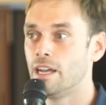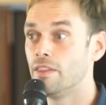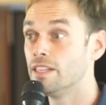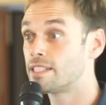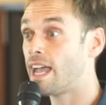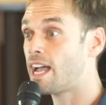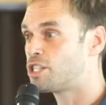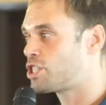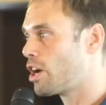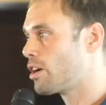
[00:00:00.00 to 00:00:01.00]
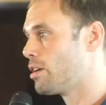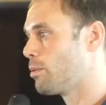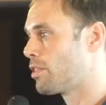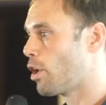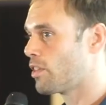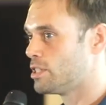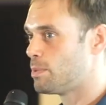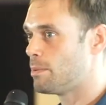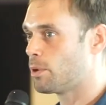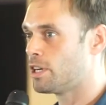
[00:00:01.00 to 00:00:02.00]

This guy shared it with all these people.